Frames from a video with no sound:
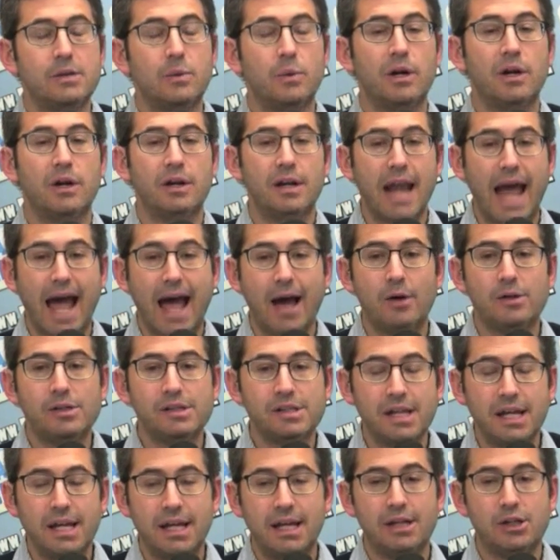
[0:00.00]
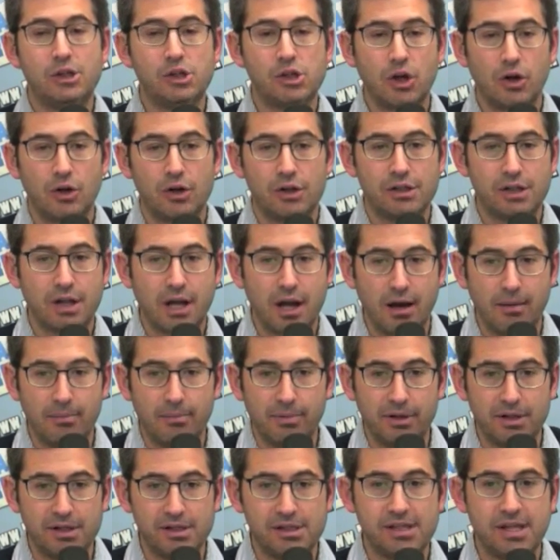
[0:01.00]
we are now seeing insurance
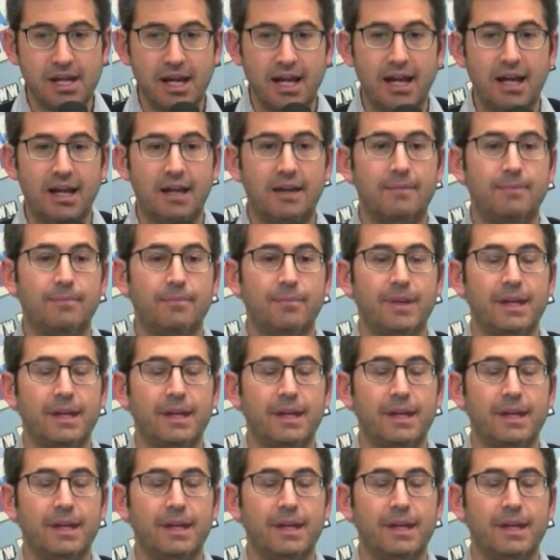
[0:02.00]
companies saying,